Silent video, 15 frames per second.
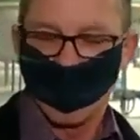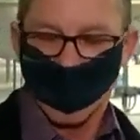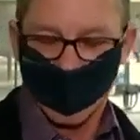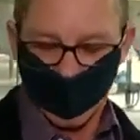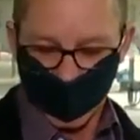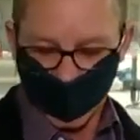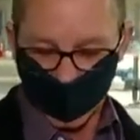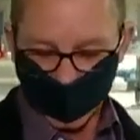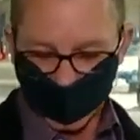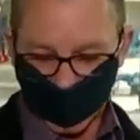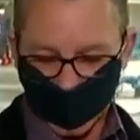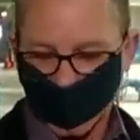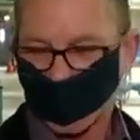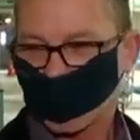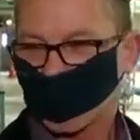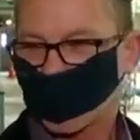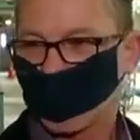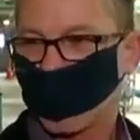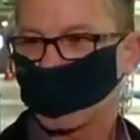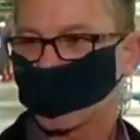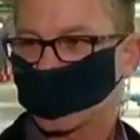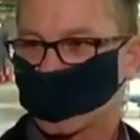I mean, yes, you got your
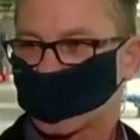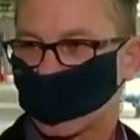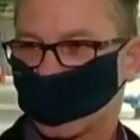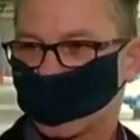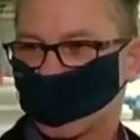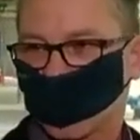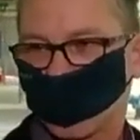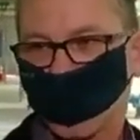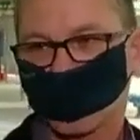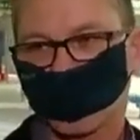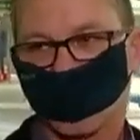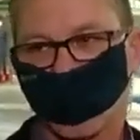clays, your silts, but you also